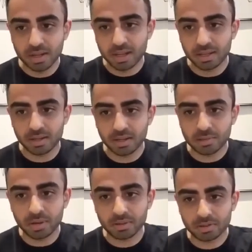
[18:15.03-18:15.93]
in other
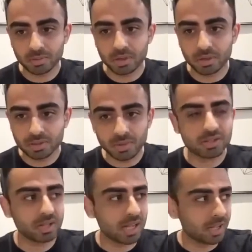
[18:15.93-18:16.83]
parts of the world. So
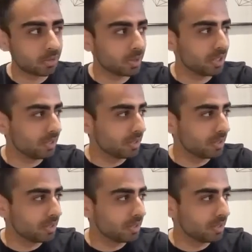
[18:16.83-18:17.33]
actually, how do we